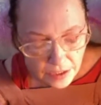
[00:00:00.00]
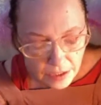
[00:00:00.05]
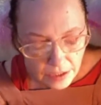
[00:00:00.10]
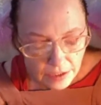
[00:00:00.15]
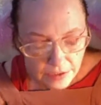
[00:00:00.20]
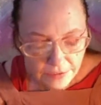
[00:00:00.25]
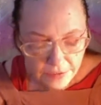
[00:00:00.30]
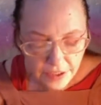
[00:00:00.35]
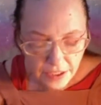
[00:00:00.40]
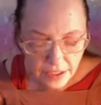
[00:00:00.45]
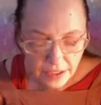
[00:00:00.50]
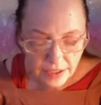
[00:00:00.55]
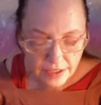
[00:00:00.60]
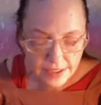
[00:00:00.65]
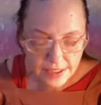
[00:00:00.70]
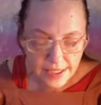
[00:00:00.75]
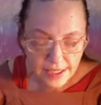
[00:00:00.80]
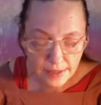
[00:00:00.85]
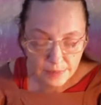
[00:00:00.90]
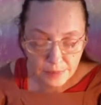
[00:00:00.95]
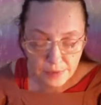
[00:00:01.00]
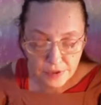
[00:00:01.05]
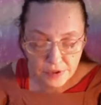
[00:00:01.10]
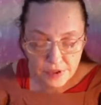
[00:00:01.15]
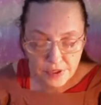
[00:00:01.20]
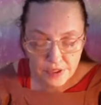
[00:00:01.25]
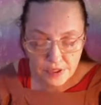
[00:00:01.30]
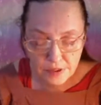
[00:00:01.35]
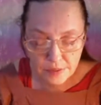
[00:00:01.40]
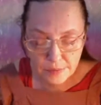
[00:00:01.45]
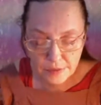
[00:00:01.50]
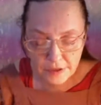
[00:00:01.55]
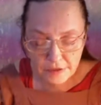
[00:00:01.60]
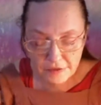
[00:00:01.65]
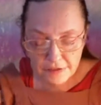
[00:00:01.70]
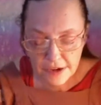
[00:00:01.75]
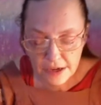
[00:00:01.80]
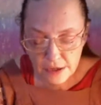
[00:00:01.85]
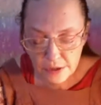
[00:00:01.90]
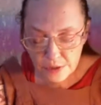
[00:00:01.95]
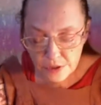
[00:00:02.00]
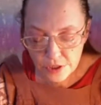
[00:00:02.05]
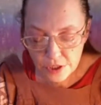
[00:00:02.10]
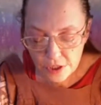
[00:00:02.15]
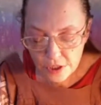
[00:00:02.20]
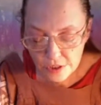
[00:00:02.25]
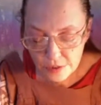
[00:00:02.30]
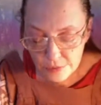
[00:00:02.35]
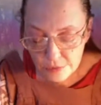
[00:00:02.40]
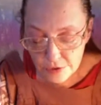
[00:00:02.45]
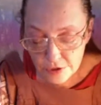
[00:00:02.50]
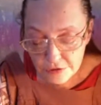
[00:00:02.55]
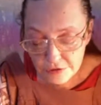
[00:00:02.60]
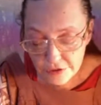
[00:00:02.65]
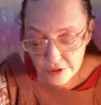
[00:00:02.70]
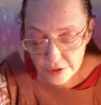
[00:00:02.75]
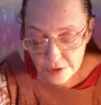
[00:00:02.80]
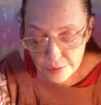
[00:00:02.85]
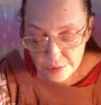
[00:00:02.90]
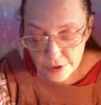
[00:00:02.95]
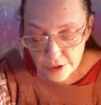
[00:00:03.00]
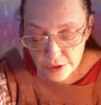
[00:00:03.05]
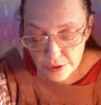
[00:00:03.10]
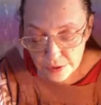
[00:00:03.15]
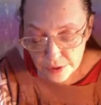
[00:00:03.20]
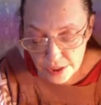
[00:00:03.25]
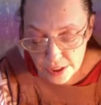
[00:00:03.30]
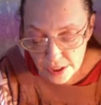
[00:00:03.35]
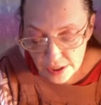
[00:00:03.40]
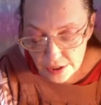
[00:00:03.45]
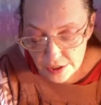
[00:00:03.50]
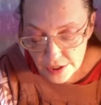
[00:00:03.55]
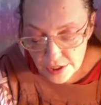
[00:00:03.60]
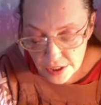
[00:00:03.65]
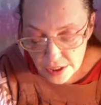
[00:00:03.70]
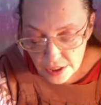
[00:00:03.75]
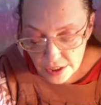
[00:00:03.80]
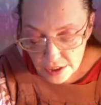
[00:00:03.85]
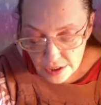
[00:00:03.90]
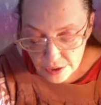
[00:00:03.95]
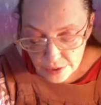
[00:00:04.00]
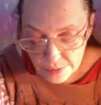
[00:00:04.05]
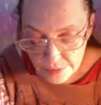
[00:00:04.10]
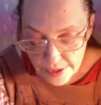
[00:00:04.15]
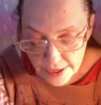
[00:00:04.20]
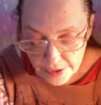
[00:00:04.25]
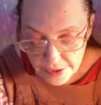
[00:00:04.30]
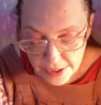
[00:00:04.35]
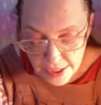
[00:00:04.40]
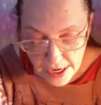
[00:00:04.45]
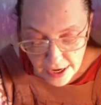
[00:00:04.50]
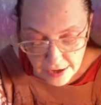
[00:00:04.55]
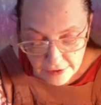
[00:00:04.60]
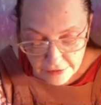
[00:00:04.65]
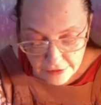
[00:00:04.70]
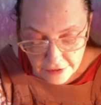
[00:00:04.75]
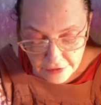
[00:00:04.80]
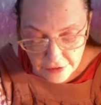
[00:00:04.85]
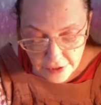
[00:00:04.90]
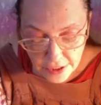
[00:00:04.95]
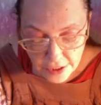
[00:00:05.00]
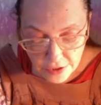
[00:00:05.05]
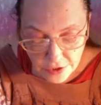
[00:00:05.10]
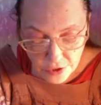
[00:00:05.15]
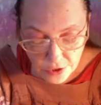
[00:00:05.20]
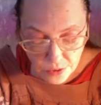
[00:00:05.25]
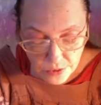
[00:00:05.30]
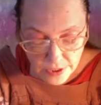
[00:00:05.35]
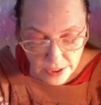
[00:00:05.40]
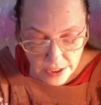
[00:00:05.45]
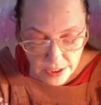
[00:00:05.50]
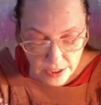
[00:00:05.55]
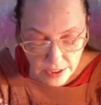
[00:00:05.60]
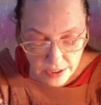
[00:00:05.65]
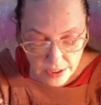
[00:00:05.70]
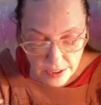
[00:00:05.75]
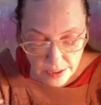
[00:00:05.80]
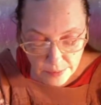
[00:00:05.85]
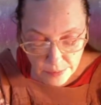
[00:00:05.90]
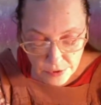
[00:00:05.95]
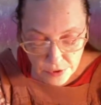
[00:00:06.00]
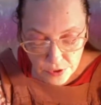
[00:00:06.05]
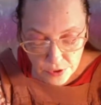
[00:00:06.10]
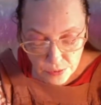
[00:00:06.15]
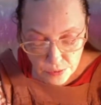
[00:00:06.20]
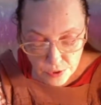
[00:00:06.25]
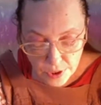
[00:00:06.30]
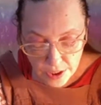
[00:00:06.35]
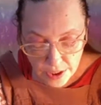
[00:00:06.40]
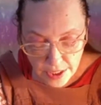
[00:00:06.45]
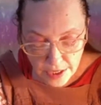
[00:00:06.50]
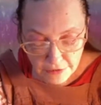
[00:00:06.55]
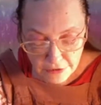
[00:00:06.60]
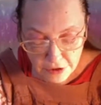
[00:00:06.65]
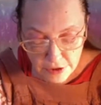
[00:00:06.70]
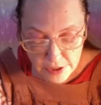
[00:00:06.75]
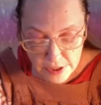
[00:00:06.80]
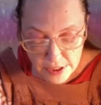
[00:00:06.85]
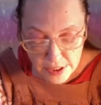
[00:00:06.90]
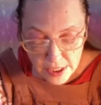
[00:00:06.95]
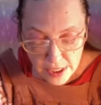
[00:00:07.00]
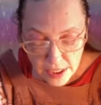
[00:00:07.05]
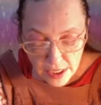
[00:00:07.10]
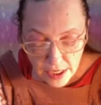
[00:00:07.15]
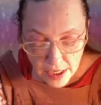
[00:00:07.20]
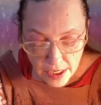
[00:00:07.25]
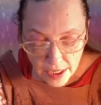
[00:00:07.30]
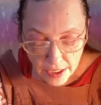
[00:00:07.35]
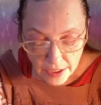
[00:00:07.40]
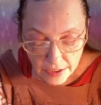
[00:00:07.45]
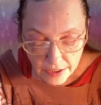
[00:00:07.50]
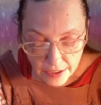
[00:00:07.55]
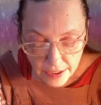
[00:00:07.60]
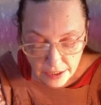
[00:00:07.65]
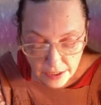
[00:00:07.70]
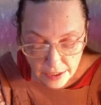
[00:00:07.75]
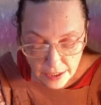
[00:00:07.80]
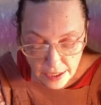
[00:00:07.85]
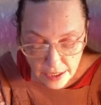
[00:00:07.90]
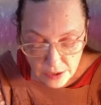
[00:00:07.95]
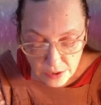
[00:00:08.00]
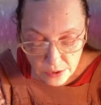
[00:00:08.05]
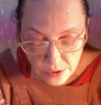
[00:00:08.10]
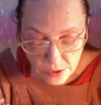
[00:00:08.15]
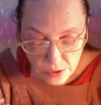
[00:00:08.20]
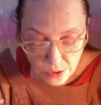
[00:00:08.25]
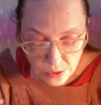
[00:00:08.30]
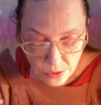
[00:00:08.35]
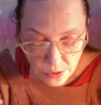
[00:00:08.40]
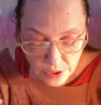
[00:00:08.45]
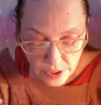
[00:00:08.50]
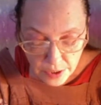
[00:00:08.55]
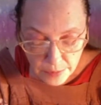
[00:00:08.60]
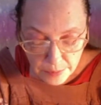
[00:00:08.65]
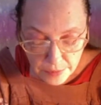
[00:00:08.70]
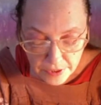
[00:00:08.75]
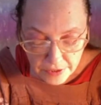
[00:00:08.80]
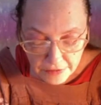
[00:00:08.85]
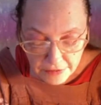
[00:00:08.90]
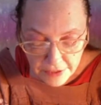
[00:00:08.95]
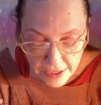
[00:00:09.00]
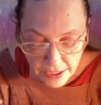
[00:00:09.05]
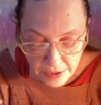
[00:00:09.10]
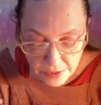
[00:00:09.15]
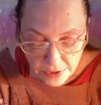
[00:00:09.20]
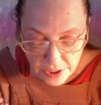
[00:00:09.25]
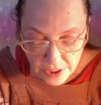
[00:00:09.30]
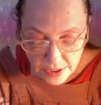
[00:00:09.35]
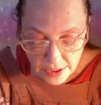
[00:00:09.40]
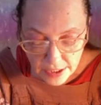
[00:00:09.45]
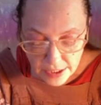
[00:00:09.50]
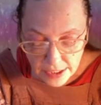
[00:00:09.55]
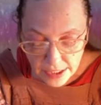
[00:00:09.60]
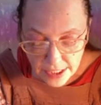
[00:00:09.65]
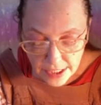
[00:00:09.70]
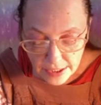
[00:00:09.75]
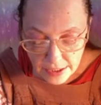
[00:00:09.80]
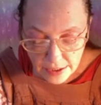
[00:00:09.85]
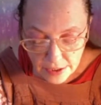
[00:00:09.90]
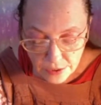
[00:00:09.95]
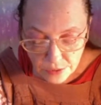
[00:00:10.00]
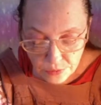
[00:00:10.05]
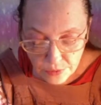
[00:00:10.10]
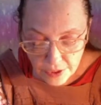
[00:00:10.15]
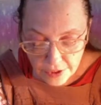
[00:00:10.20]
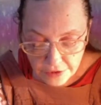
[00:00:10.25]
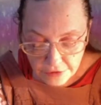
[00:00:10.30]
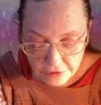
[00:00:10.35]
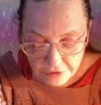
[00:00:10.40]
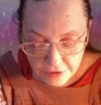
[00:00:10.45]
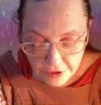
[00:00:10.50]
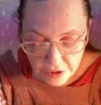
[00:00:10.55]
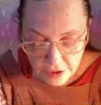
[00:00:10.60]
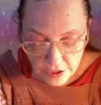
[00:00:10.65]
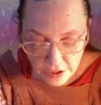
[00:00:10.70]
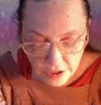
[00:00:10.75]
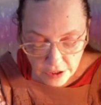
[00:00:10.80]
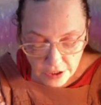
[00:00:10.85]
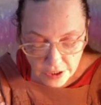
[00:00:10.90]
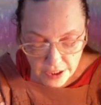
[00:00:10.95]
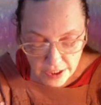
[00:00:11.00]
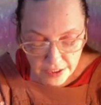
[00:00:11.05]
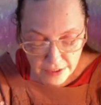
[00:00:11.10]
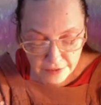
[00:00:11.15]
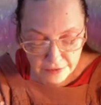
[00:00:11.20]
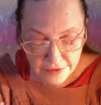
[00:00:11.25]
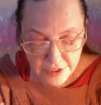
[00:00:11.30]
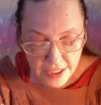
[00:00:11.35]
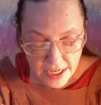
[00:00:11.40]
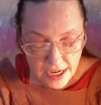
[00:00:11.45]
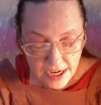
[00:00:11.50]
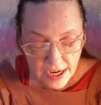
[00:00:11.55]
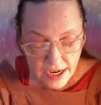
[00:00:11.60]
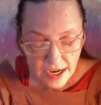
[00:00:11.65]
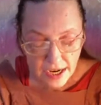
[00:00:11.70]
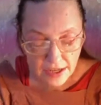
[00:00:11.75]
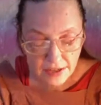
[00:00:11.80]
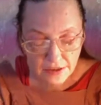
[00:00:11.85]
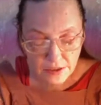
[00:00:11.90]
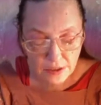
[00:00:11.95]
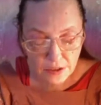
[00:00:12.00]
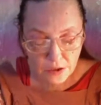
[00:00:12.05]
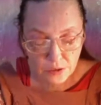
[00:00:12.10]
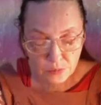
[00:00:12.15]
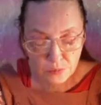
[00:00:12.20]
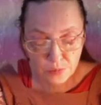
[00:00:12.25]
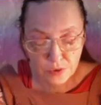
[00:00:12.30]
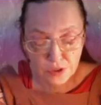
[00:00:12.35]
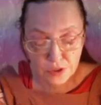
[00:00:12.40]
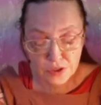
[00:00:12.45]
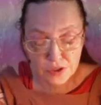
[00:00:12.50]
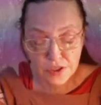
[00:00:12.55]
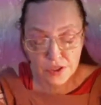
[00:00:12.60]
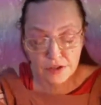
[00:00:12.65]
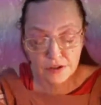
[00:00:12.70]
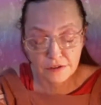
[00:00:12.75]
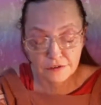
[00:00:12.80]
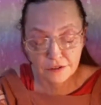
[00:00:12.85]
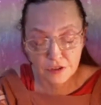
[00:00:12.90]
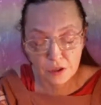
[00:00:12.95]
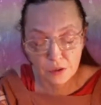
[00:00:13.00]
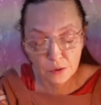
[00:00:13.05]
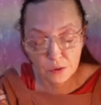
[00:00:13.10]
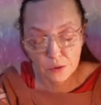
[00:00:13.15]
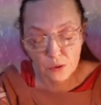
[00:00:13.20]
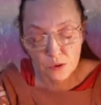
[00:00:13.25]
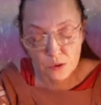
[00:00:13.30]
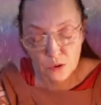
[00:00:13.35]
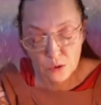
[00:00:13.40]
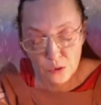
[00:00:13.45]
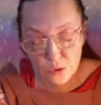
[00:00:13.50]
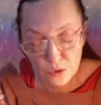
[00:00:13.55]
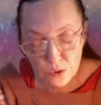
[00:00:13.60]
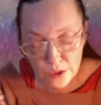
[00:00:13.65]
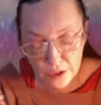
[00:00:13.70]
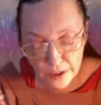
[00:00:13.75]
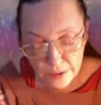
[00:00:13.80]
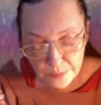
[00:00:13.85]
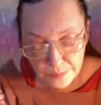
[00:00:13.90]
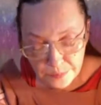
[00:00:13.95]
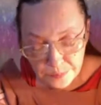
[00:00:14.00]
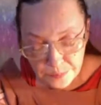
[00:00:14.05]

Of the examples to be found in Murfreesboro, Tennessee, around half of the exquisite examples were leveled and can now only be found in the Daily Rutherford archives and the books of local lore.